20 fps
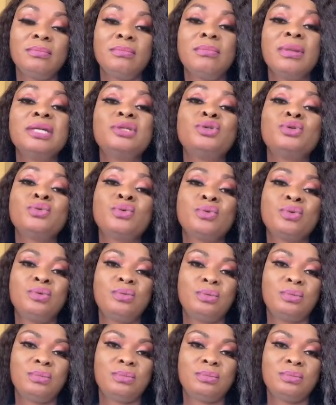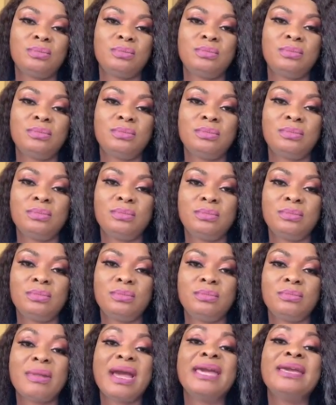my Joe kun,
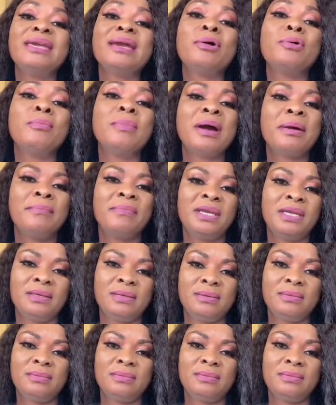my young mami,